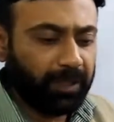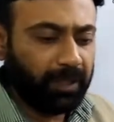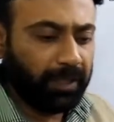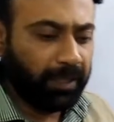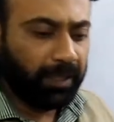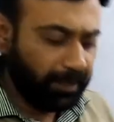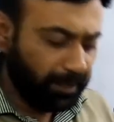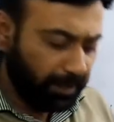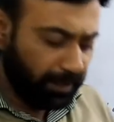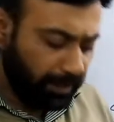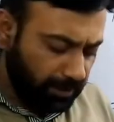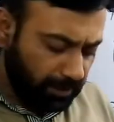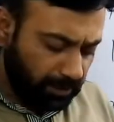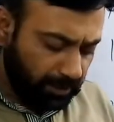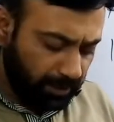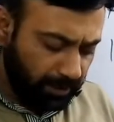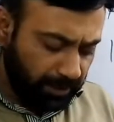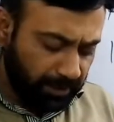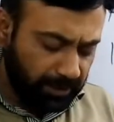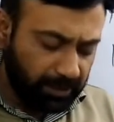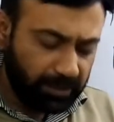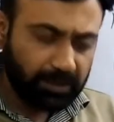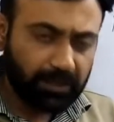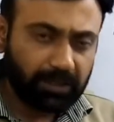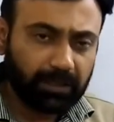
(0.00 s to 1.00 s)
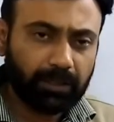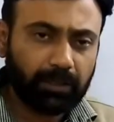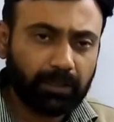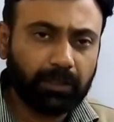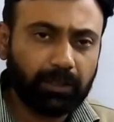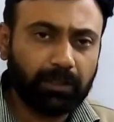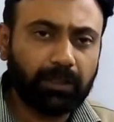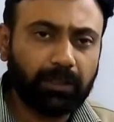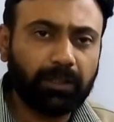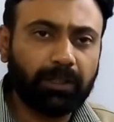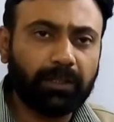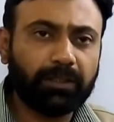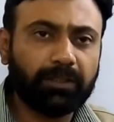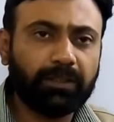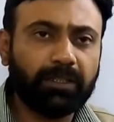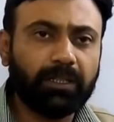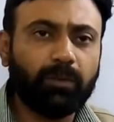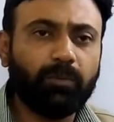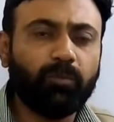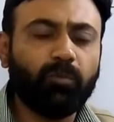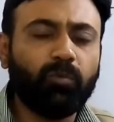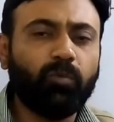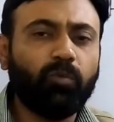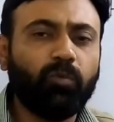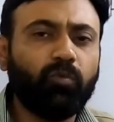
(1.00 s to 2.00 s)
This is
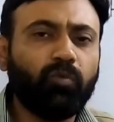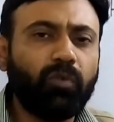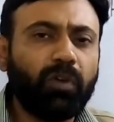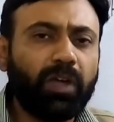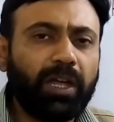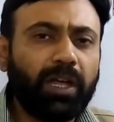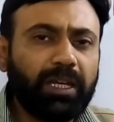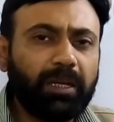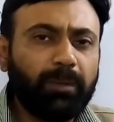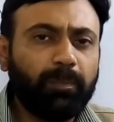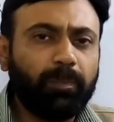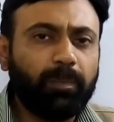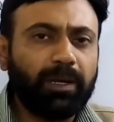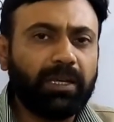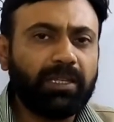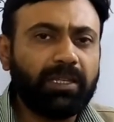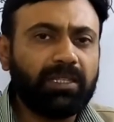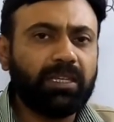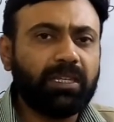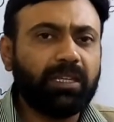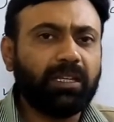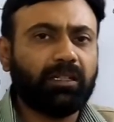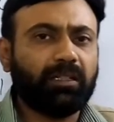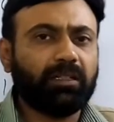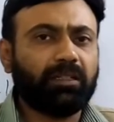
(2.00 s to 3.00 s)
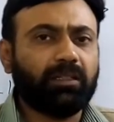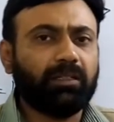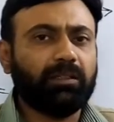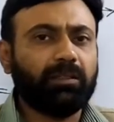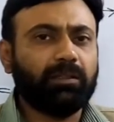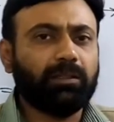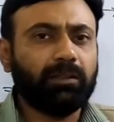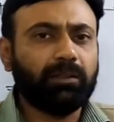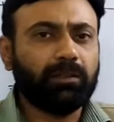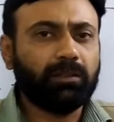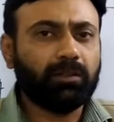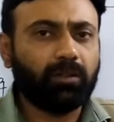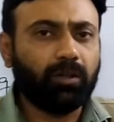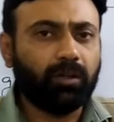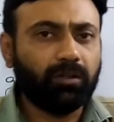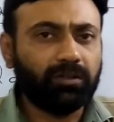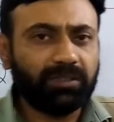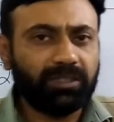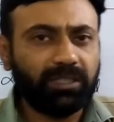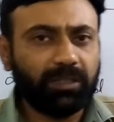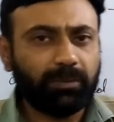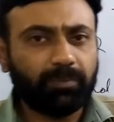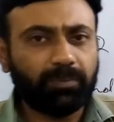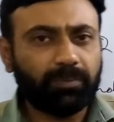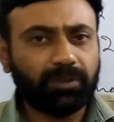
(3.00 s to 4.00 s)
some very basic
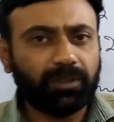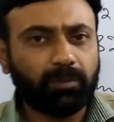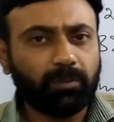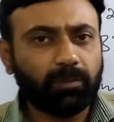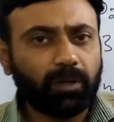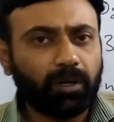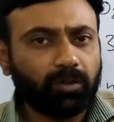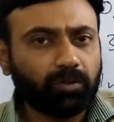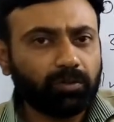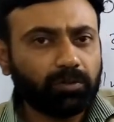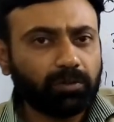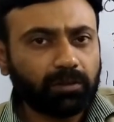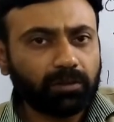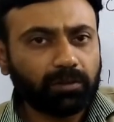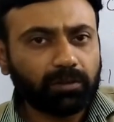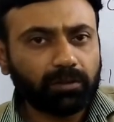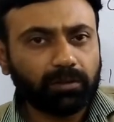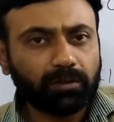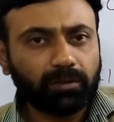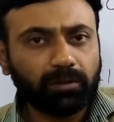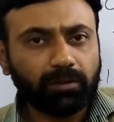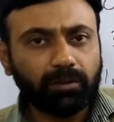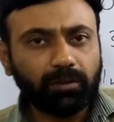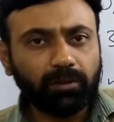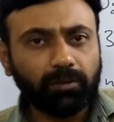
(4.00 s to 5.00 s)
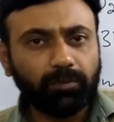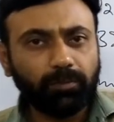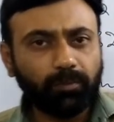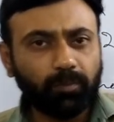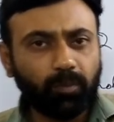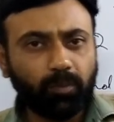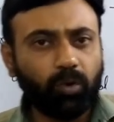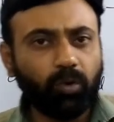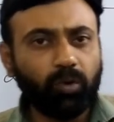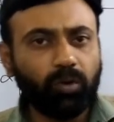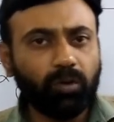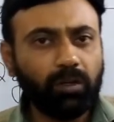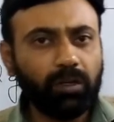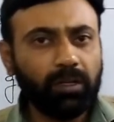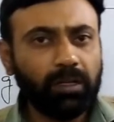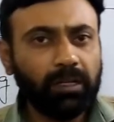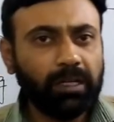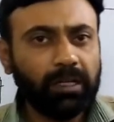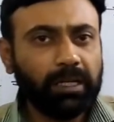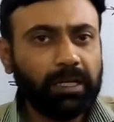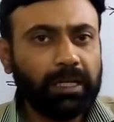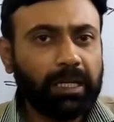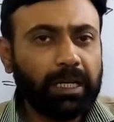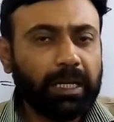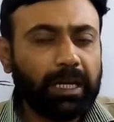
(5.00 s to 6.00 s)
concept about mole,
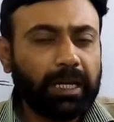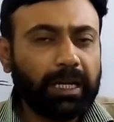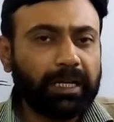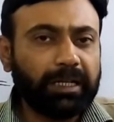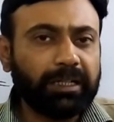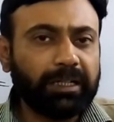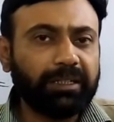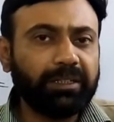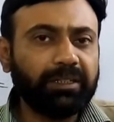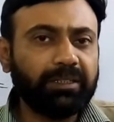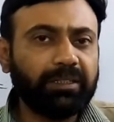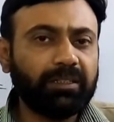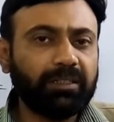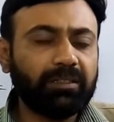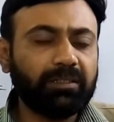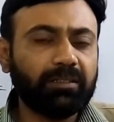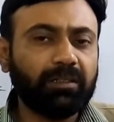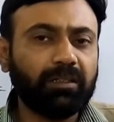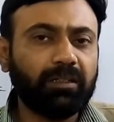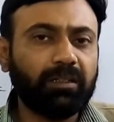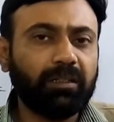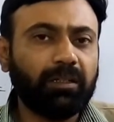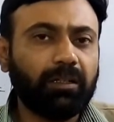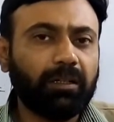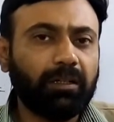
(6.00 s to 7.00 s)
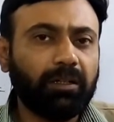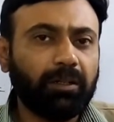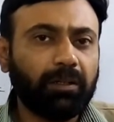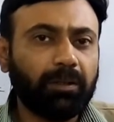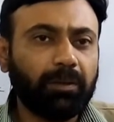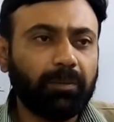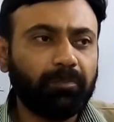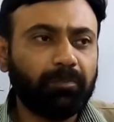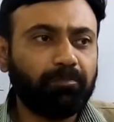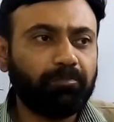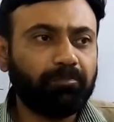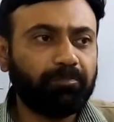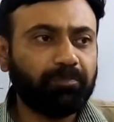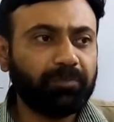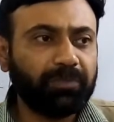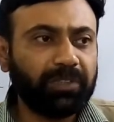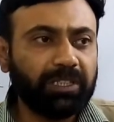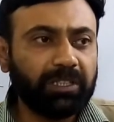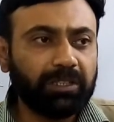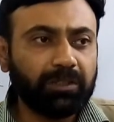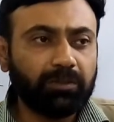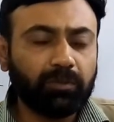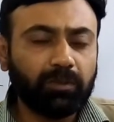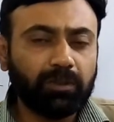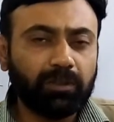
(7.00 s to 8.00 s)
and
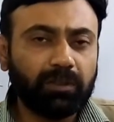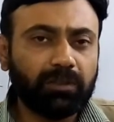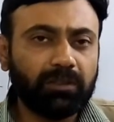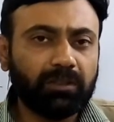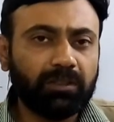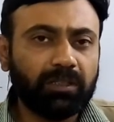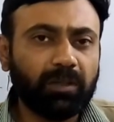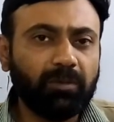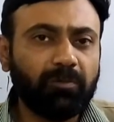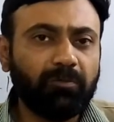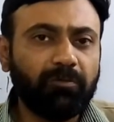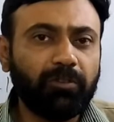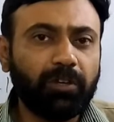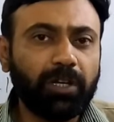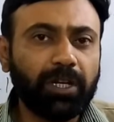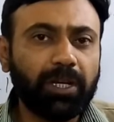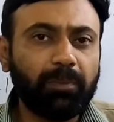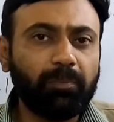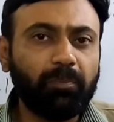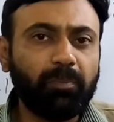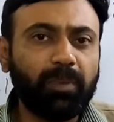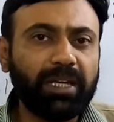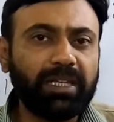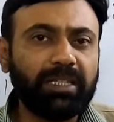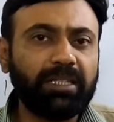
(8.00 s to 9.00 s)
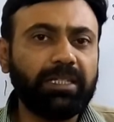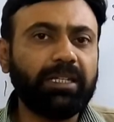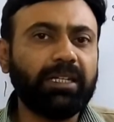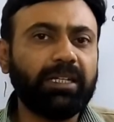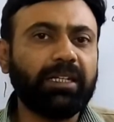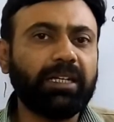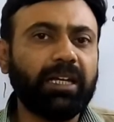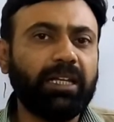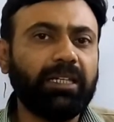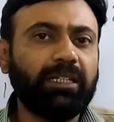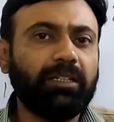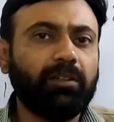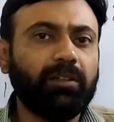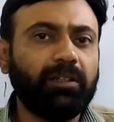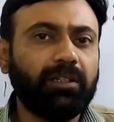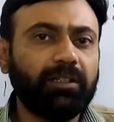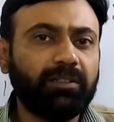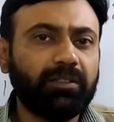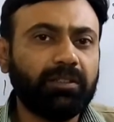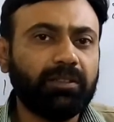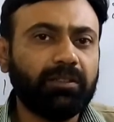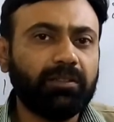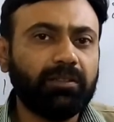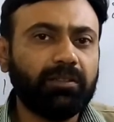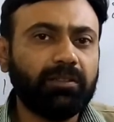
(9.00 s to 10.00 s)
these were some very basic
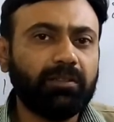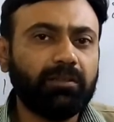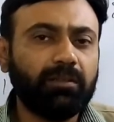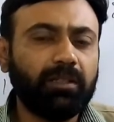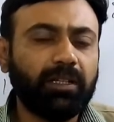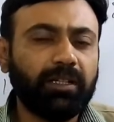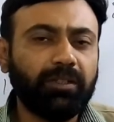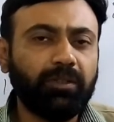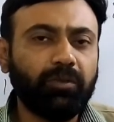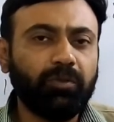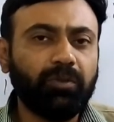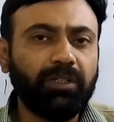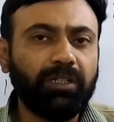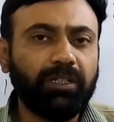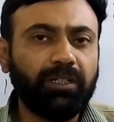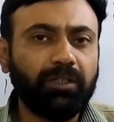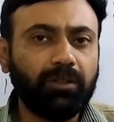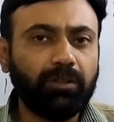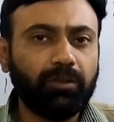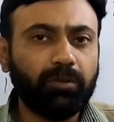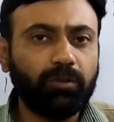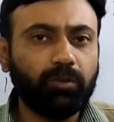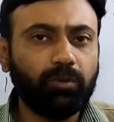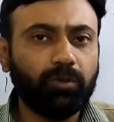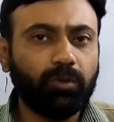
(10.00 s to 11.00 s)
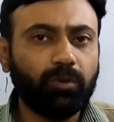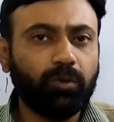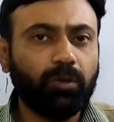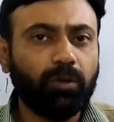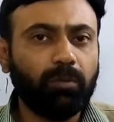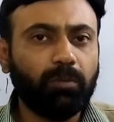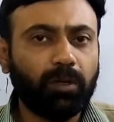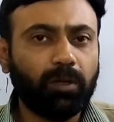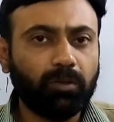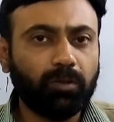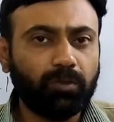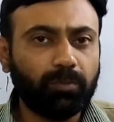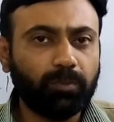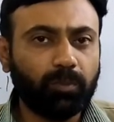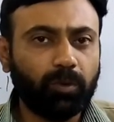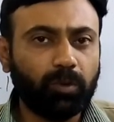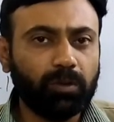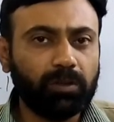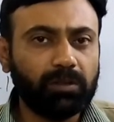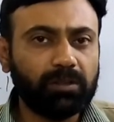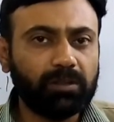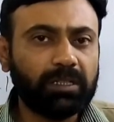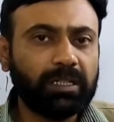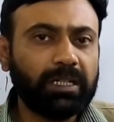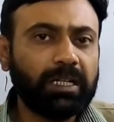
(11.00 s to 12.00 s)
calculations that you need to know about
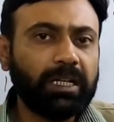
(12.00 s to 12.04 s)
moles.